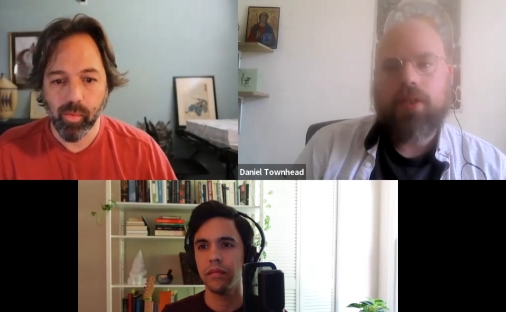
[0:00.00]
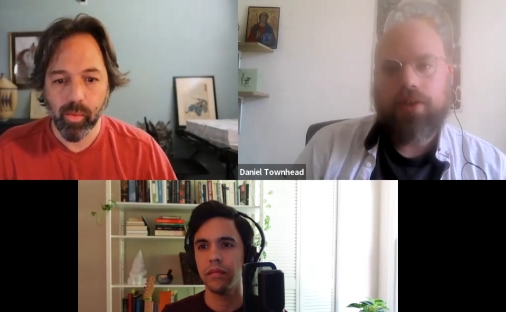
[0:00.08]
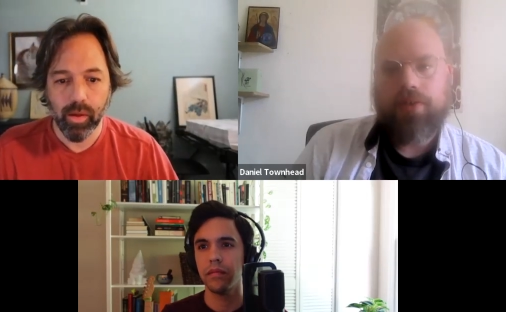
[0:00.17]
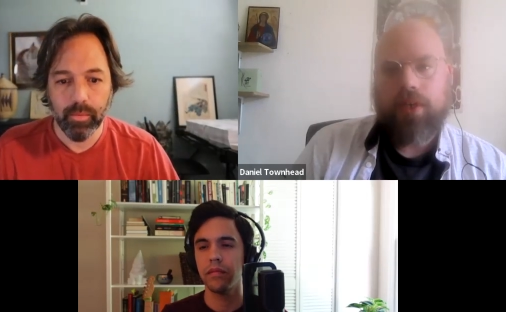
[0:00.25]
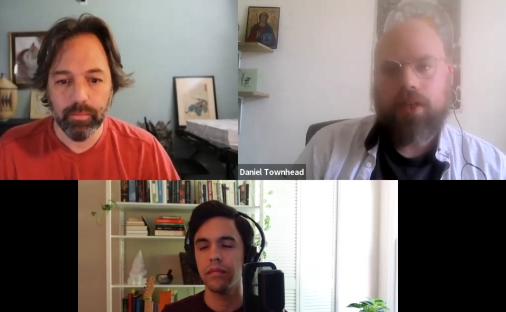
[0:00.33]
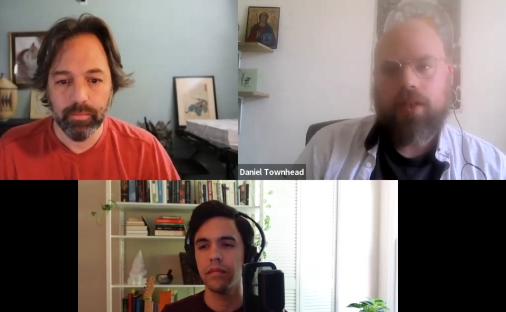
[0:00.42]
Speaker 1: in
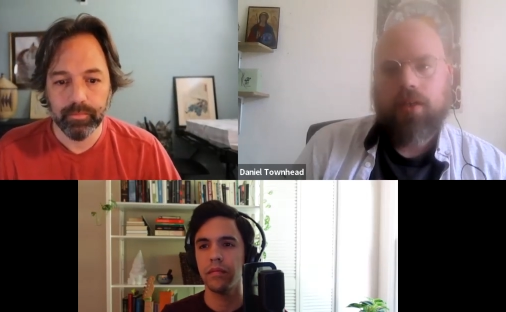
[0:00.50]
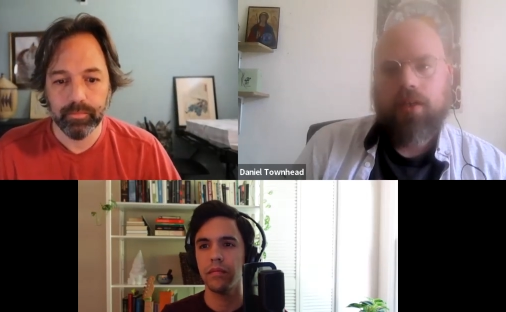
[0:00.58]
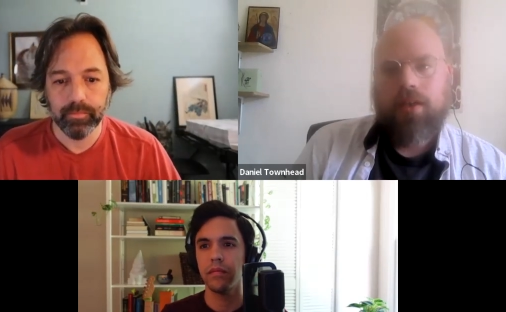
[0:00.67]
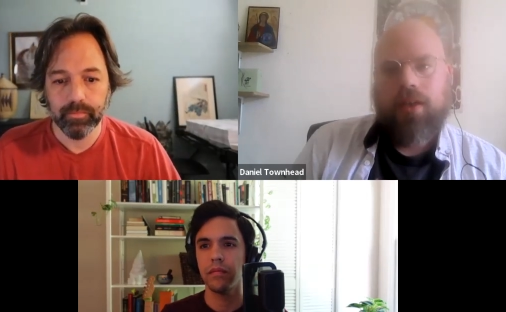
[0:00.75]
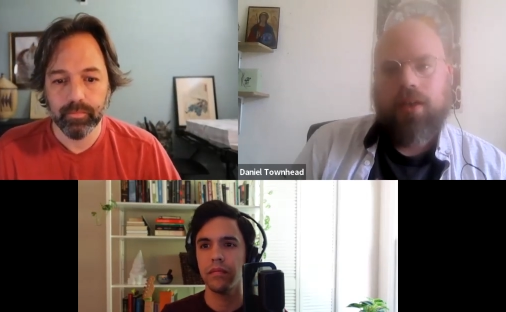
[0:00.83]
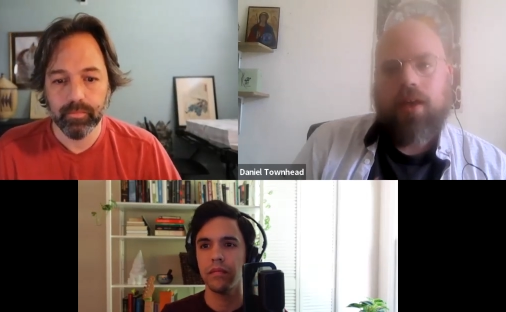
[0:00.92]
Greek,
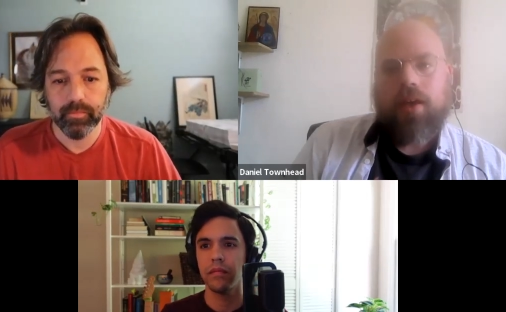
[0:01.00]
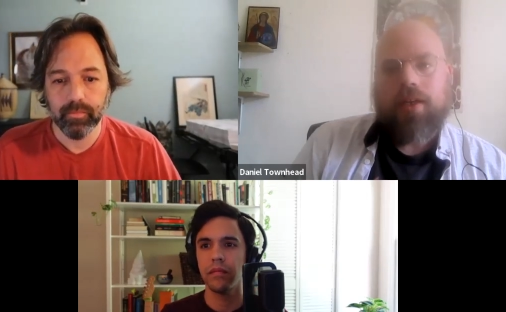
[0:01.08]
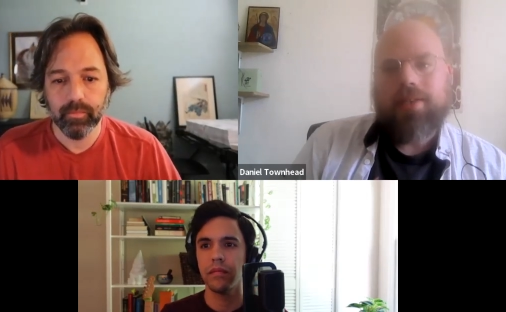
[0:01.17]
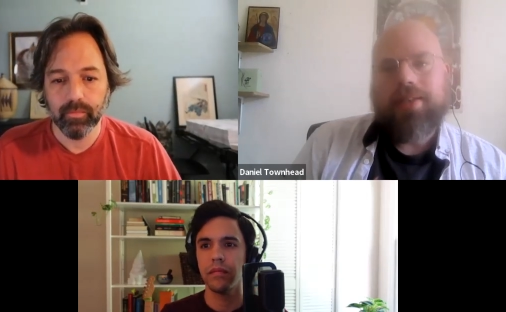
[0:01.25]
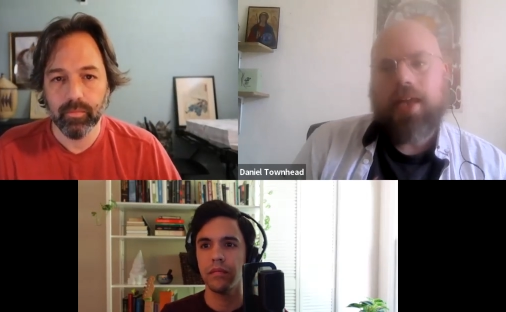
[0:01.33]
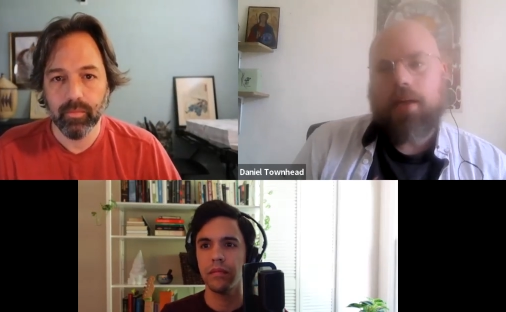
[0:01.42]

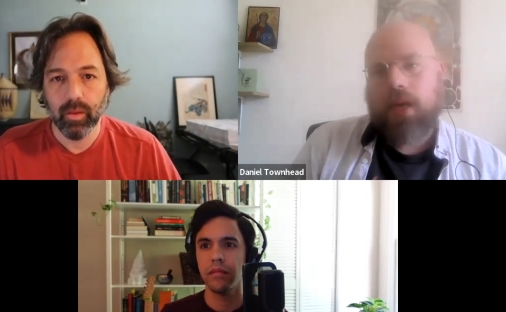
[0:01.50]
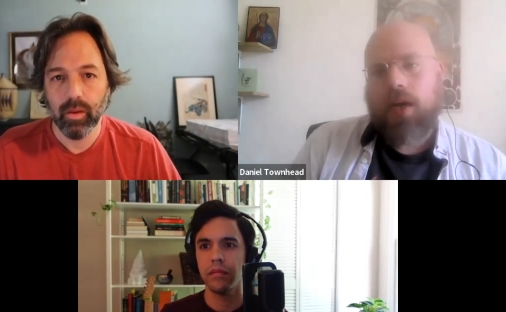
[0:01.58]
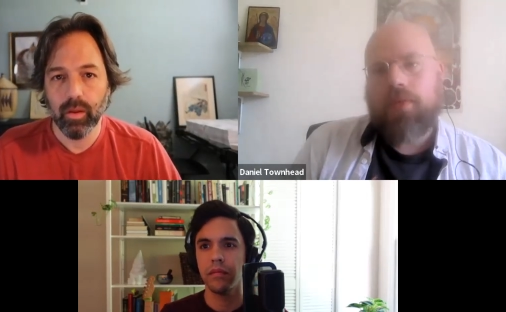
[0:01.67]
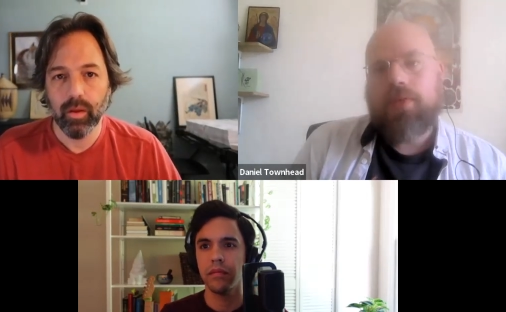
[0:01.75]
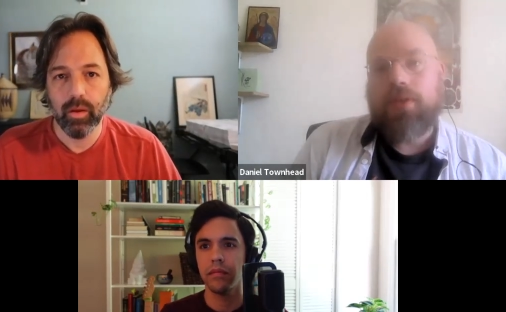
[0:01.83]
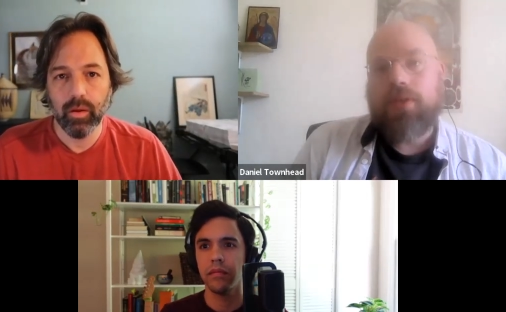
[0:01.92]
and it's named
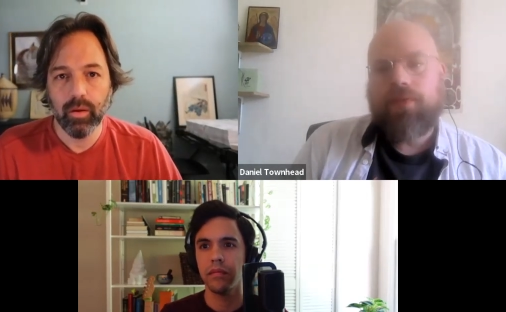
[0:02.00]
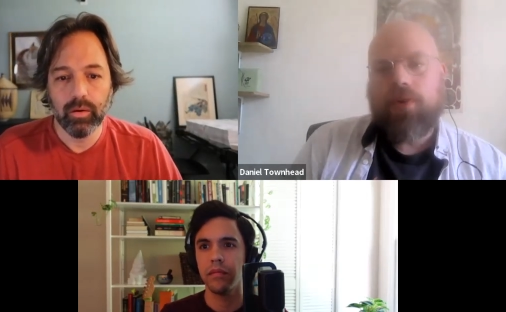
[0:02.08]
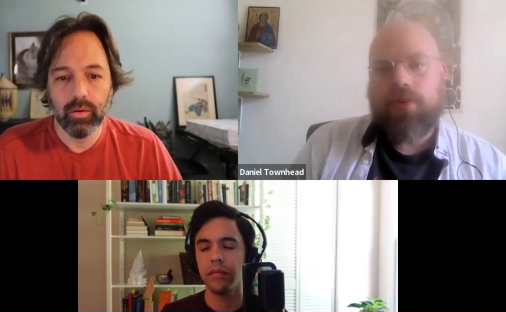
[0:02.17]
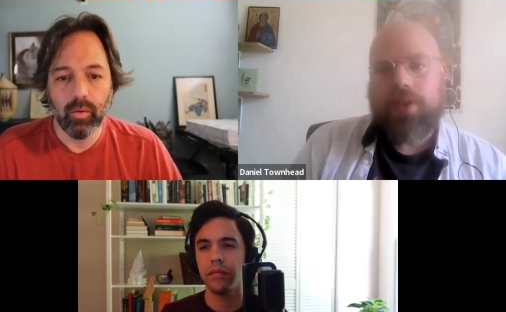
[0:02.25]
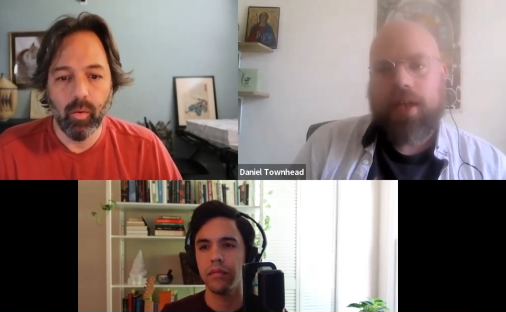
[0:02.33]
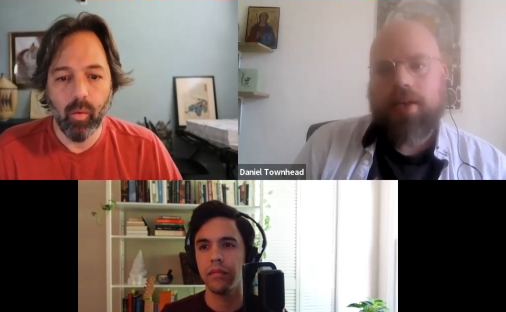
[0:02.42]
after the
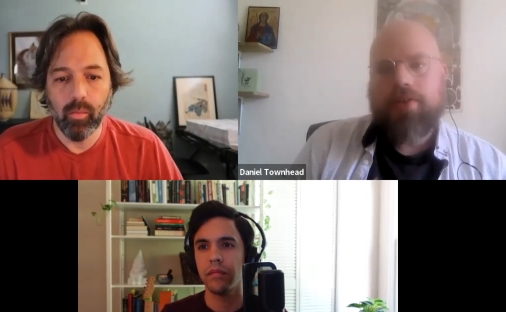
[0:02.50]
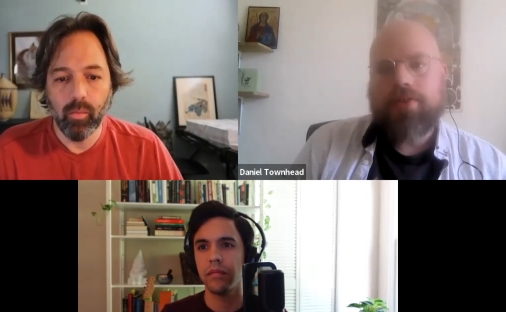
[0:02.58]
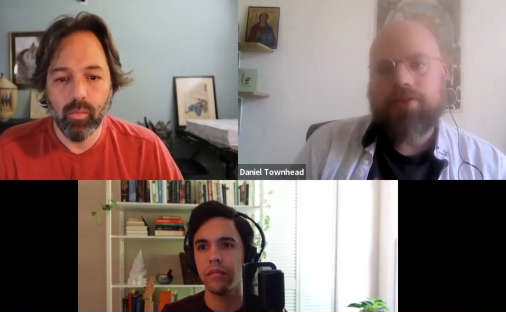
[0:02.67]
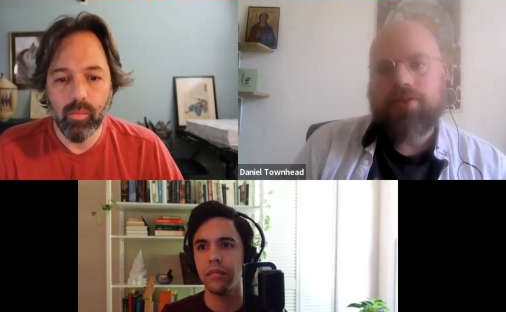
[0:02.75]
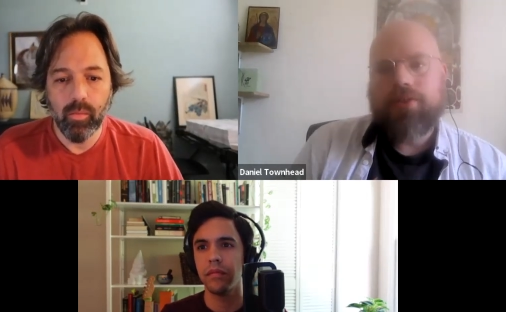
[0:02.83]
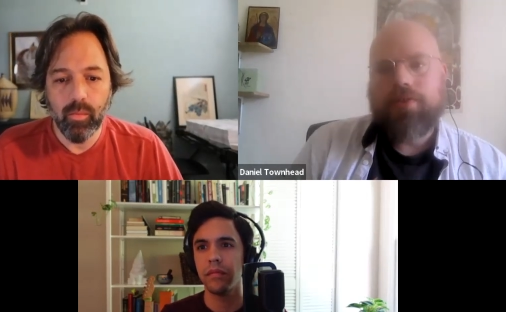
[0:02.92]
fallen
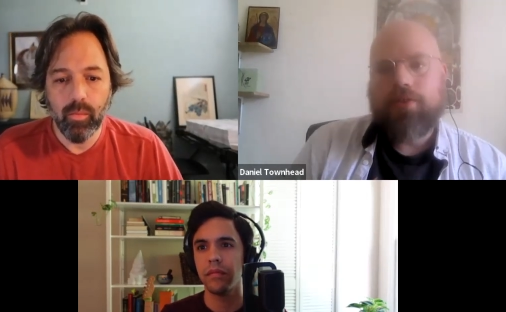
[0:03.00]
angels